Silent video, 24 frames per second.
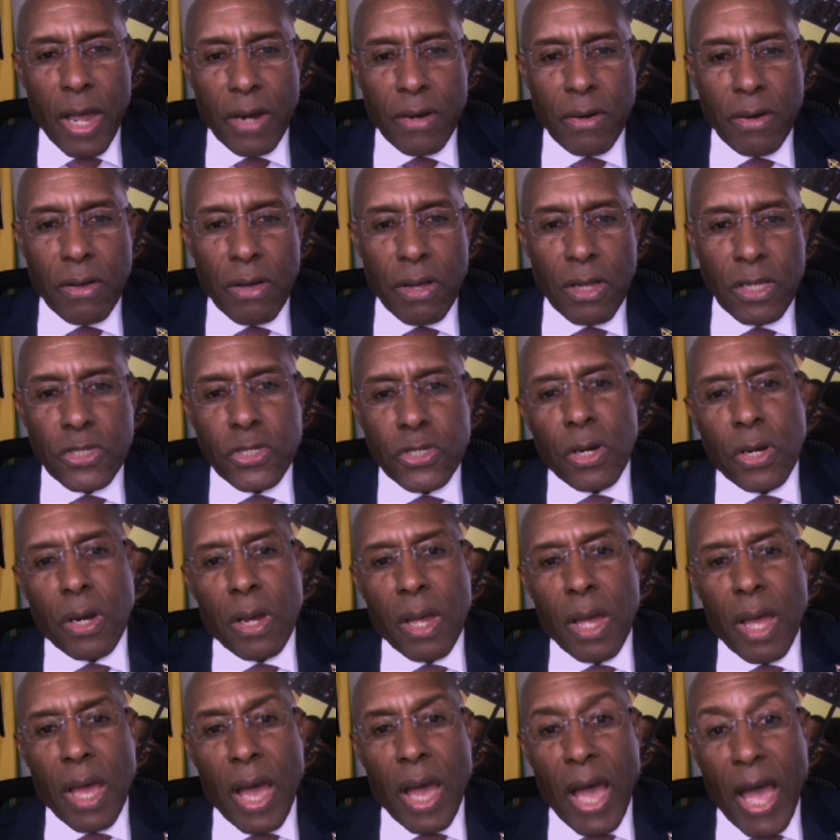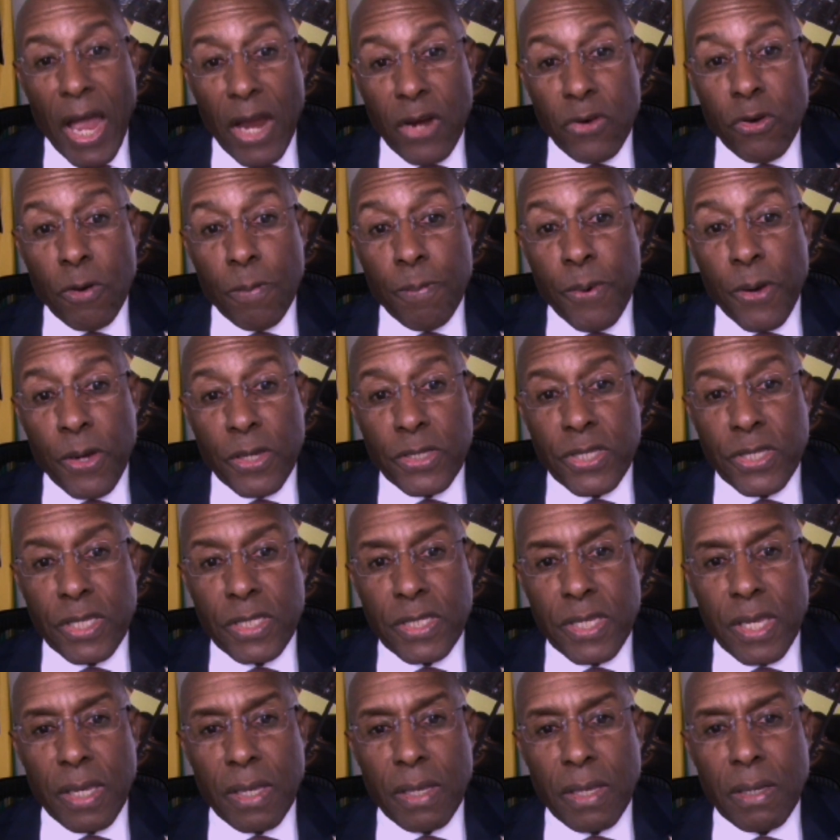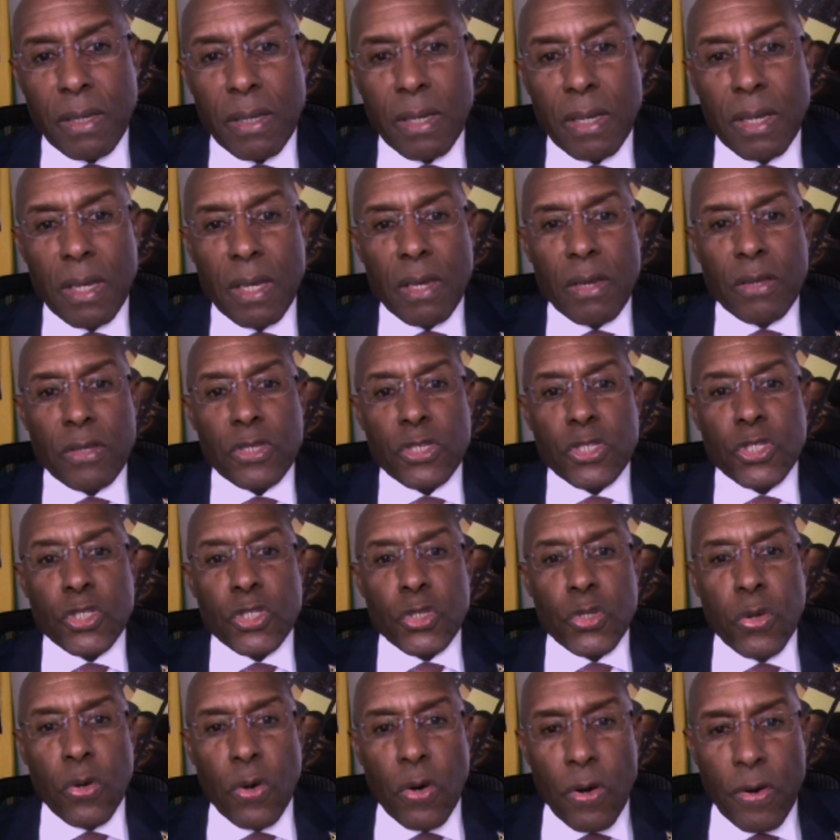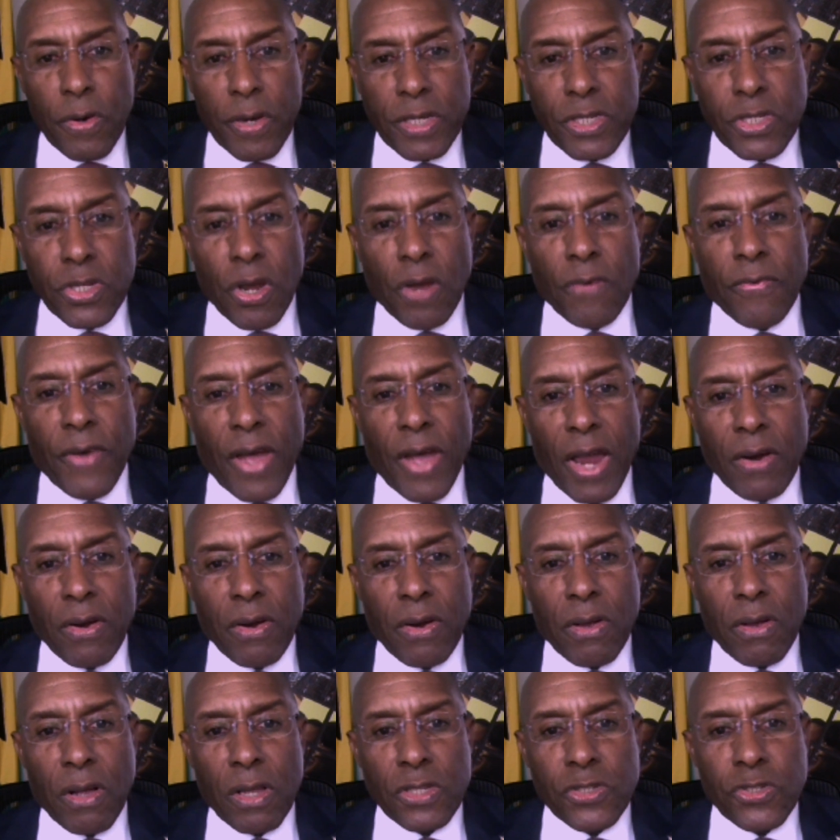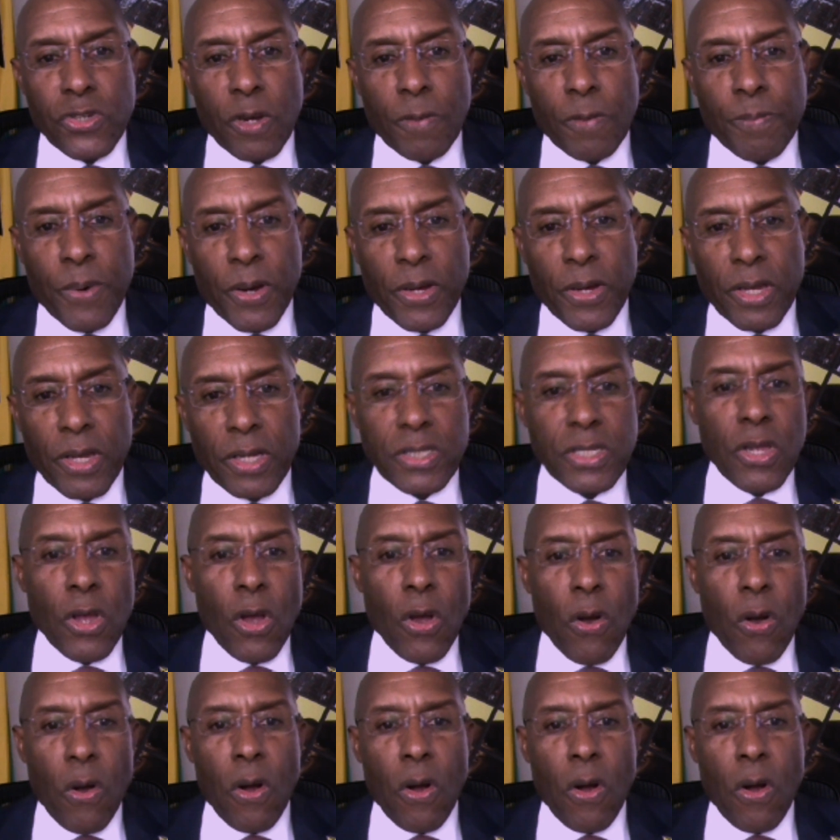agriculture, agro-processing, storage of agricultural products.